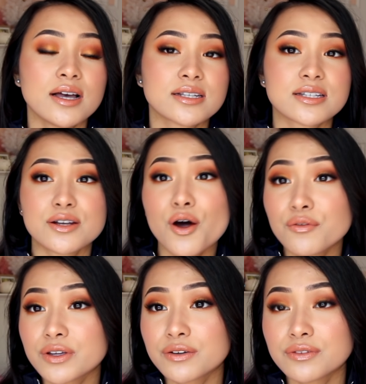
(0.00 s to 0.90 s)

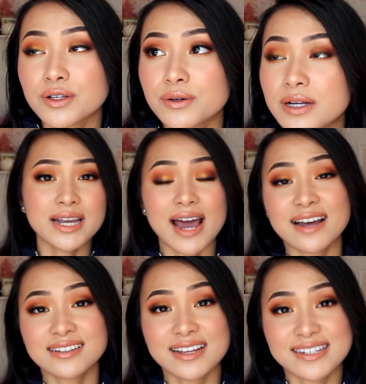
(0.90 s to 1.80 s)
synovial fluid. We can
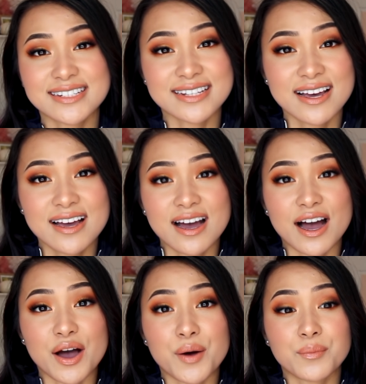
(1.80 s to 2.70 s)
analyze
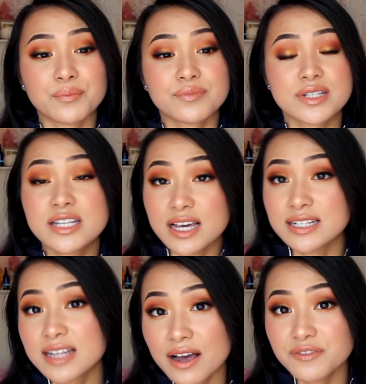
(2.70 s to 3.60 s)

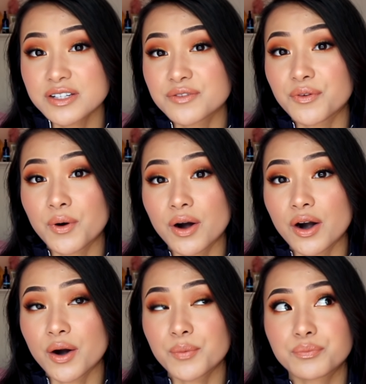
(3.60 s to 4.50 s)
CSFs
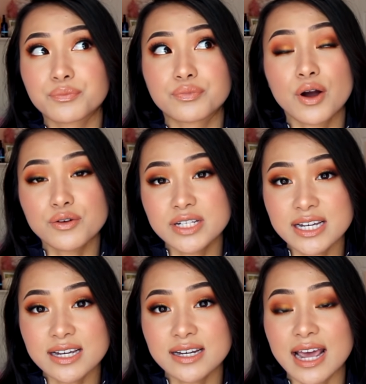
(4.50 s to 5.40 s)
for
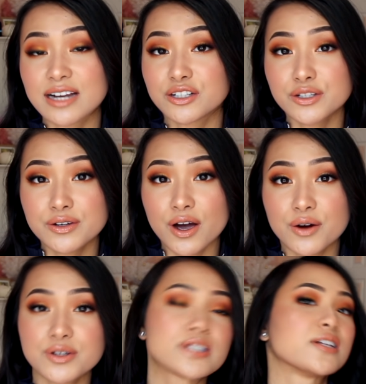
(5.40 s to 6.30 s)
protein and
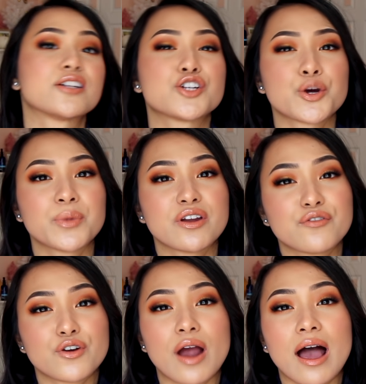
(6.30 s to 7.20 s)
glucose to determine
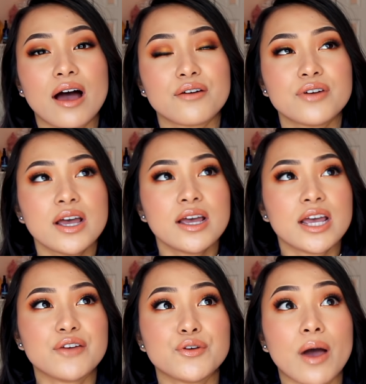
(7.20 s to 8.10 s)
if you have
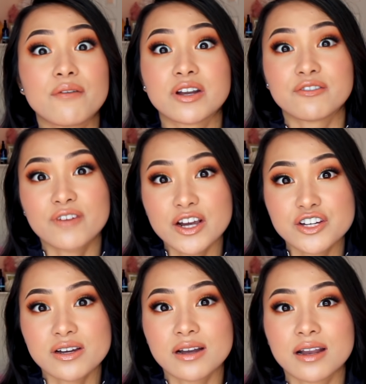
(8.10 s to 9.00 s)
an
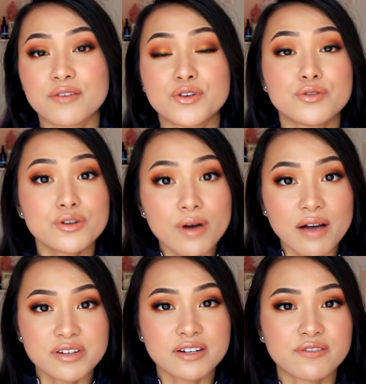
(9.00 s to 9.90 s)
infection, and if you do
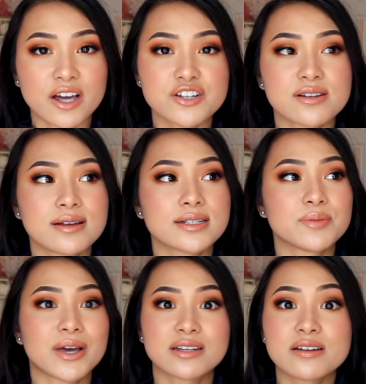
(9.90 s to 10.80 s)
have an infection, is
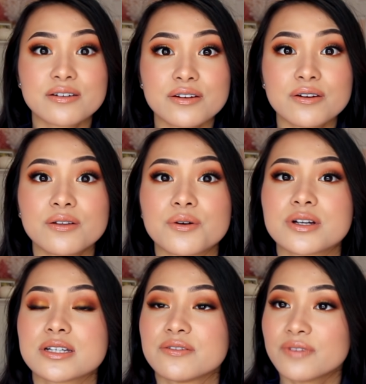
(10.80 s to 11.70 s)
it bacterial or
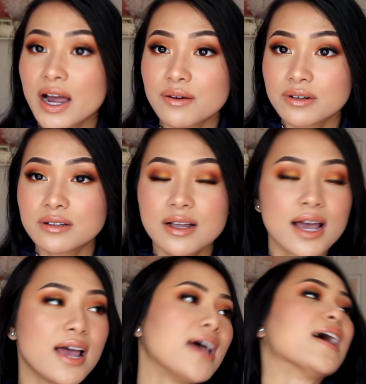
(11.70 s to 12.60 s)
is it viral,
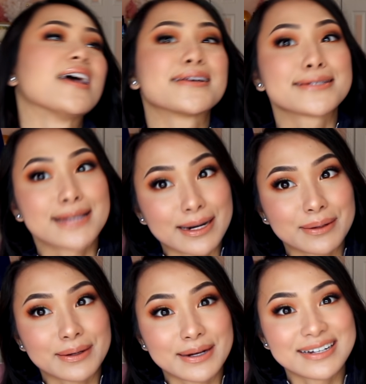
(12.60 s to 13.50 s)

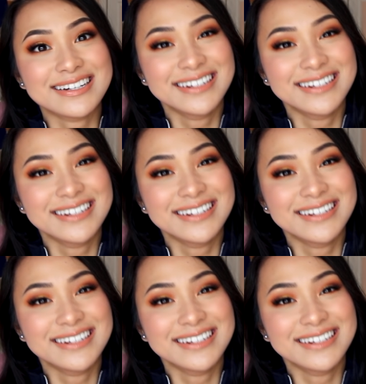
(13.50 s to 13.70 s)
etc.